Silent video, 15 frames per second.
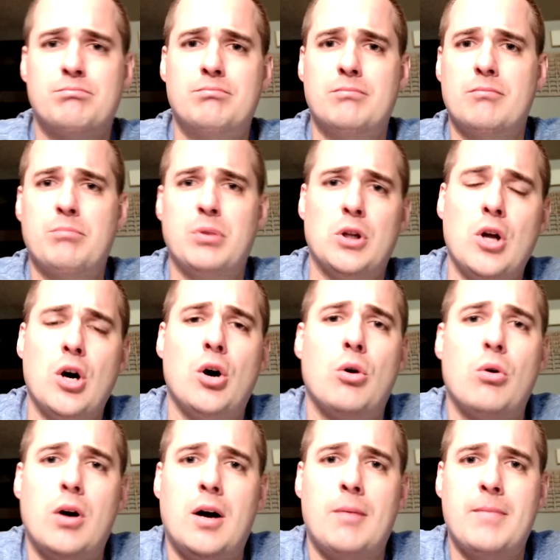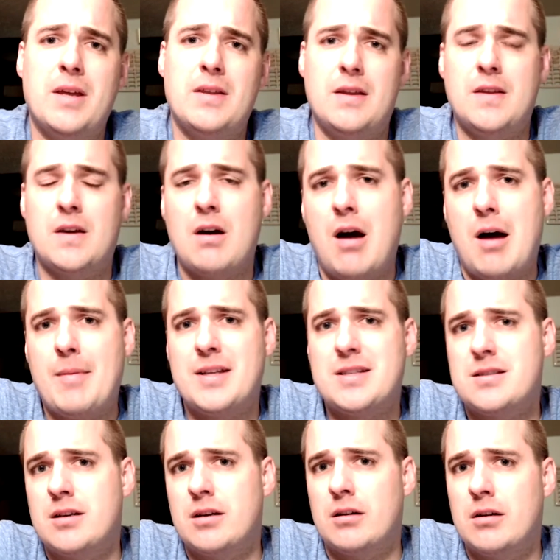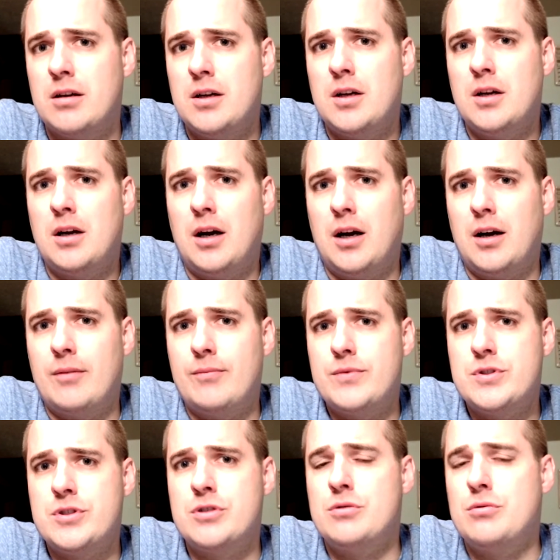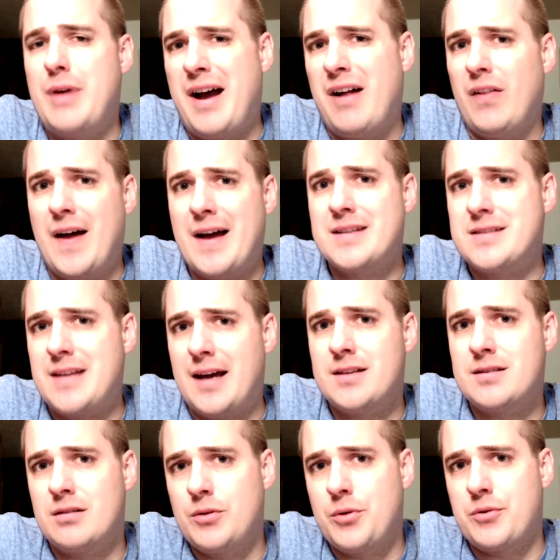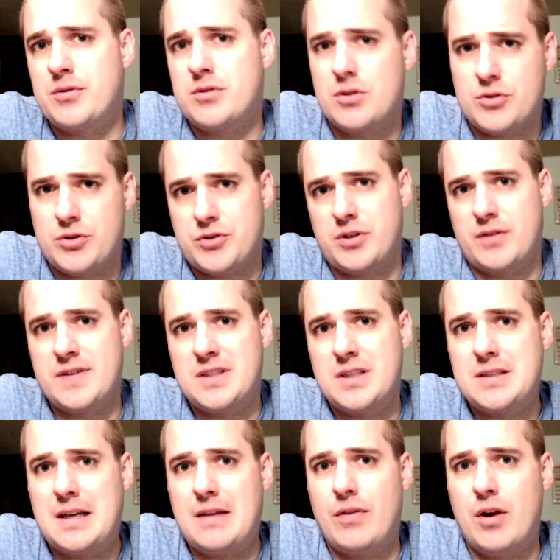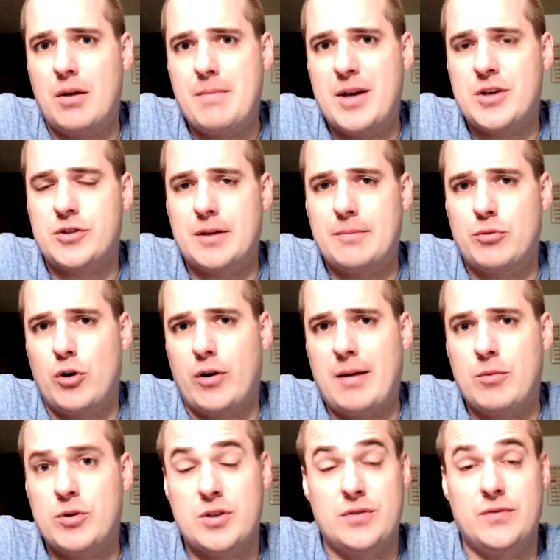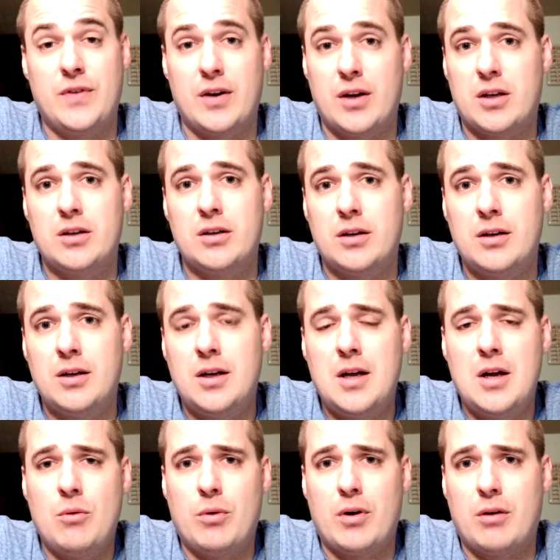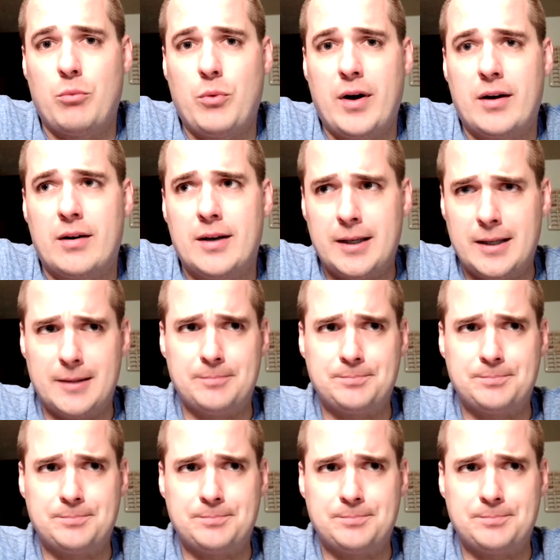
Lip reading: below in the comments here to LSS, Lutheran Social Services, and their mentoring program, which is very good, where